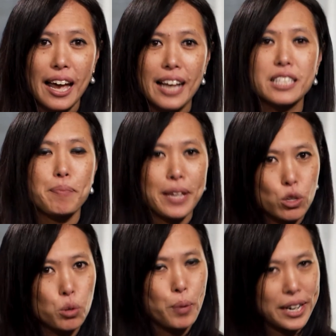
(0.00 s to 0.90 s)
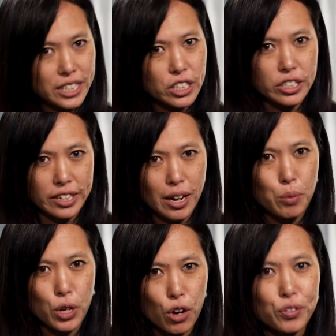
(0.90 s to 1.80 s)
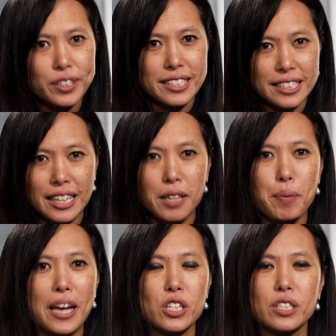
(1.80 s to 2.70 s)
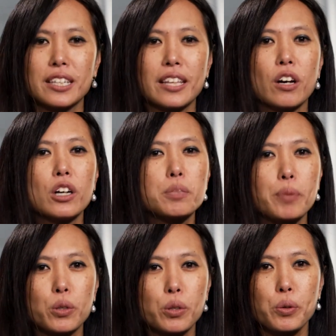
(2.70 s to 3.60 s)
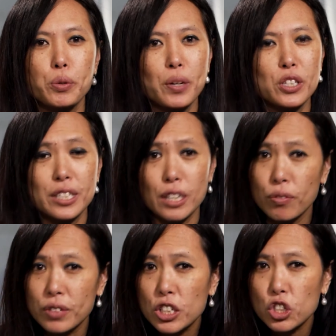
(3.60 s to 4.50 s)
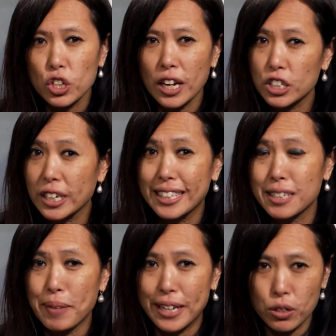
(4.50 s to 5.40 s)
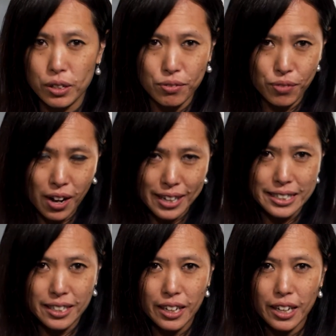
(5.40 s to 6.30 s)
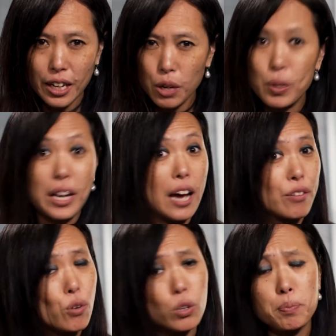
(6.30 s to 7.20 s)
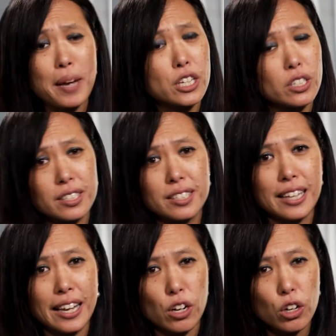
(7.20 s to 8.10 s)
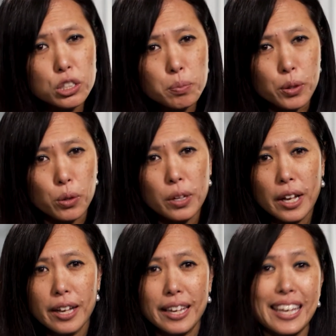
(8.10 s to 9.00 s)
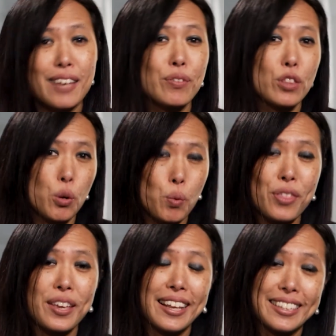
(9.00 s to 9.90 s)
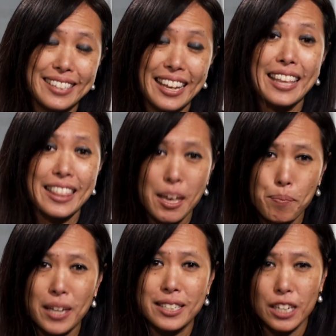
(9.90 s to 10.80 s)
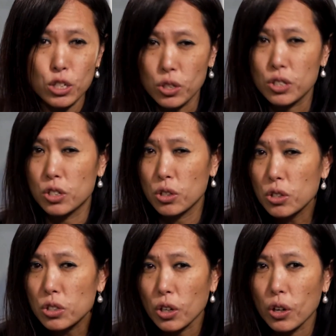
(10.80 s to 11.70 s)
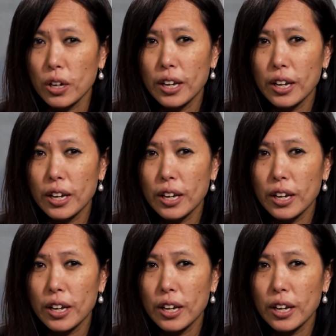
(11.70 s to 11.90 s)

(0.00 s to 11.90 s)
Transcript: As a medical practitioner, I would often see patients in the hospital who would want to self-discharge against medical advice. We can't force patients to stay in hospital, even though we think it's in their best interest to do so.